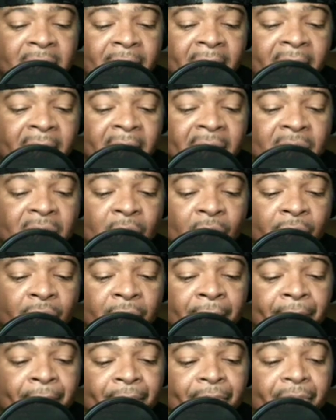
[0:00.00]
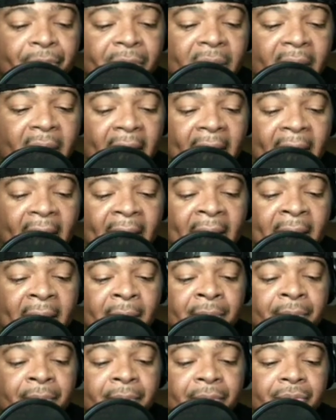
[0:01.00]
bid is over. And
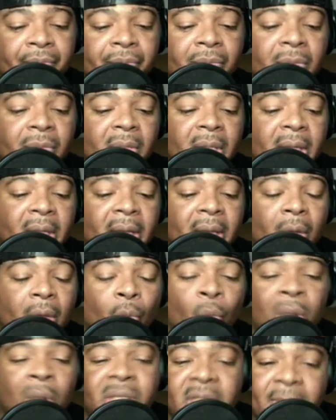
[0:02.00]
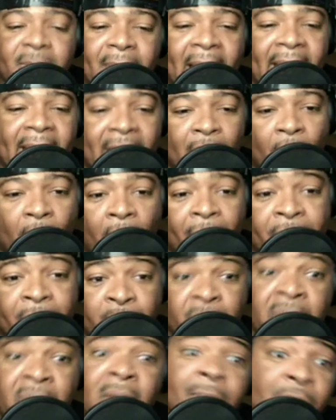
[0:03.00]
once he's back in the office, we
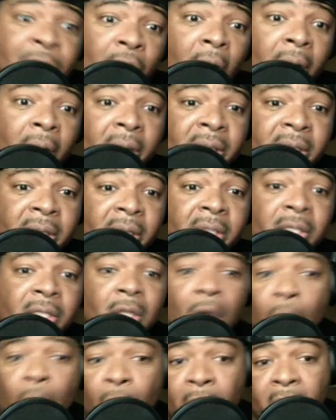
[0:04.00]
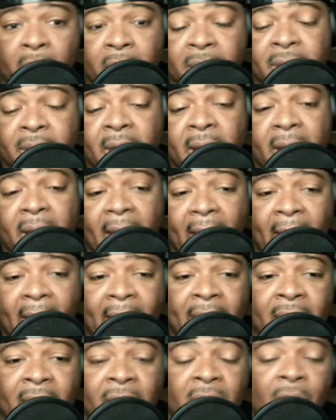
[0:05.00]
see him talking to his coworkers,
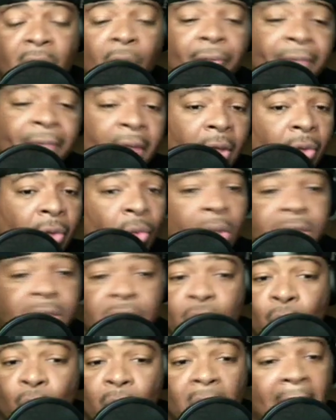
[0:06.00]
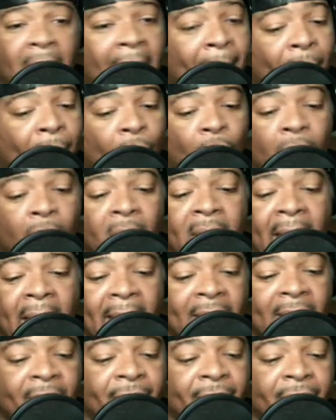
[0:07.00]
and, Phil wants to do a lot more
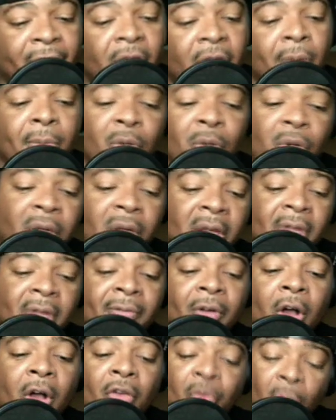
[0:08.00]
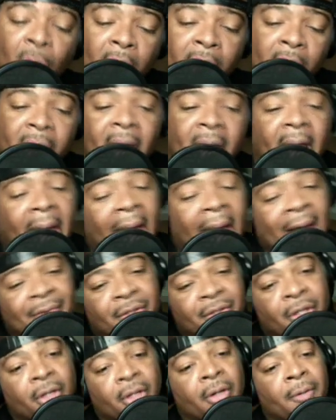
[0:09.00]
kind of community involved work
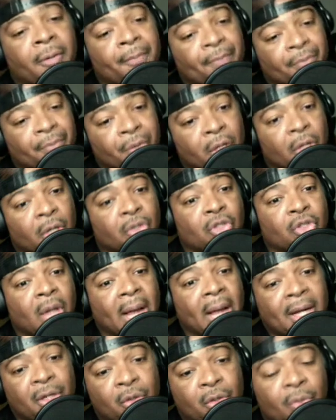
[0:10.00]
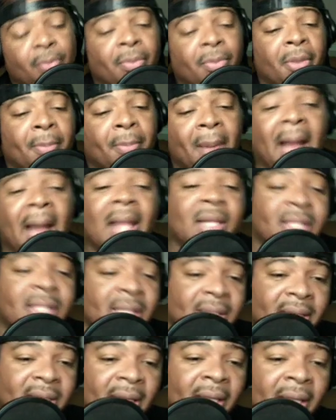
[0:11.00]
after, trying to do the
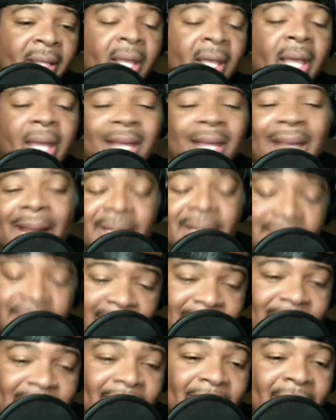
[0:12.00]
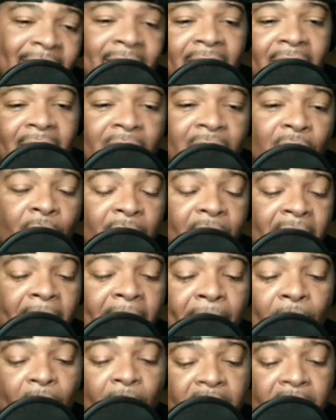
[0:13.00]
politics thing. He got a chance to, get
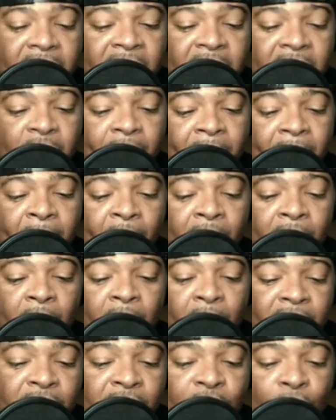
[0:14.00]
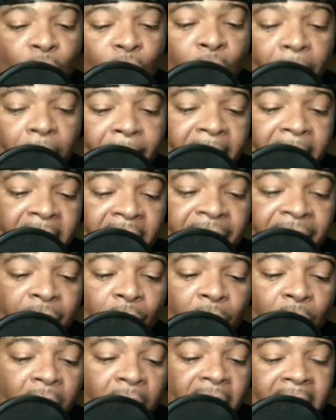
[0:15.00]
more in touch with people, and he wants to do more meaningful
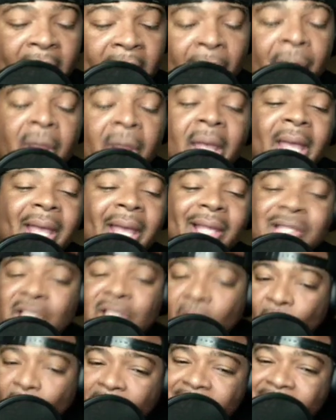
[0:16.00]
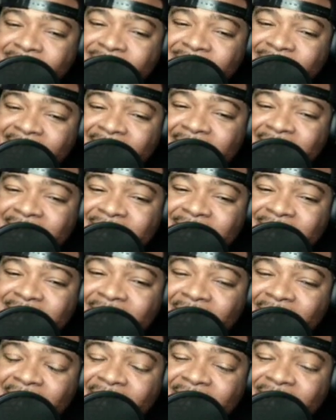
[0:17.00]
work now. His coworkers didn't
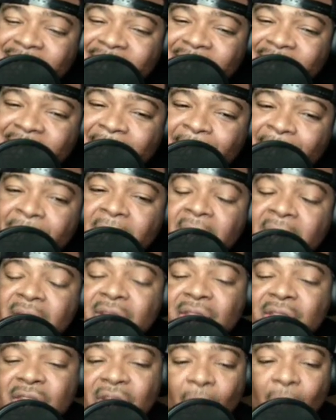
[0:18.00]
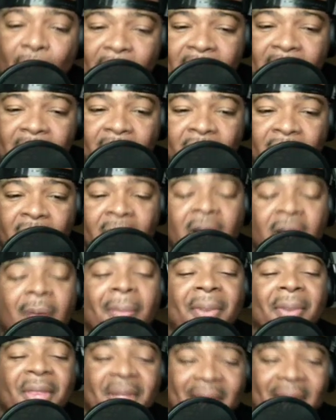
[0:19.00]
necessarily seem so eager,
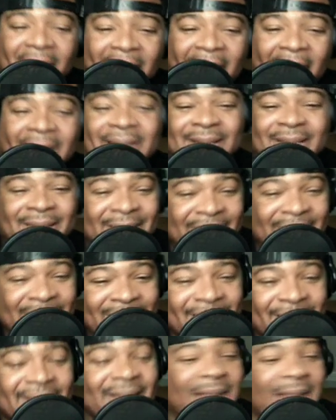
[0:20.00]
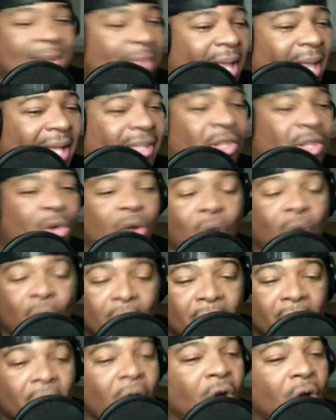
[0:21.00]
but then they kind of seem like they'll go
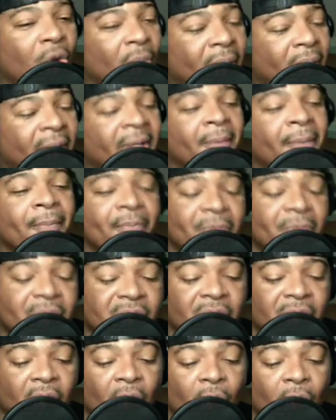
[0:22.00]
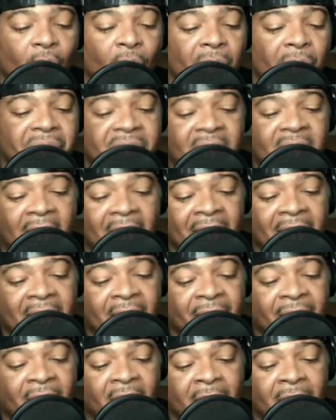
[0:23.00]
along with it. So we'll see how that
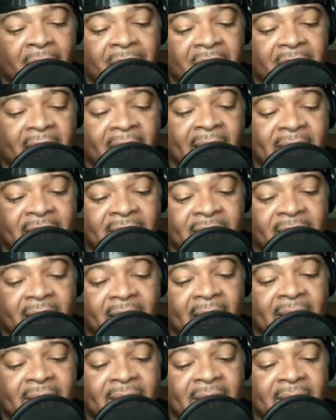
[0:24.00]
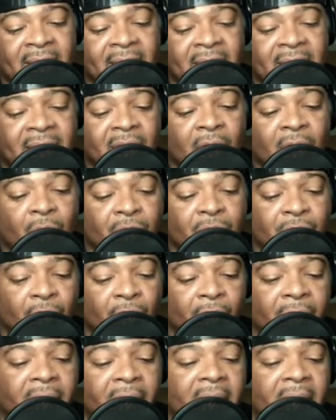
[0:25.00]
develops as the season goes on.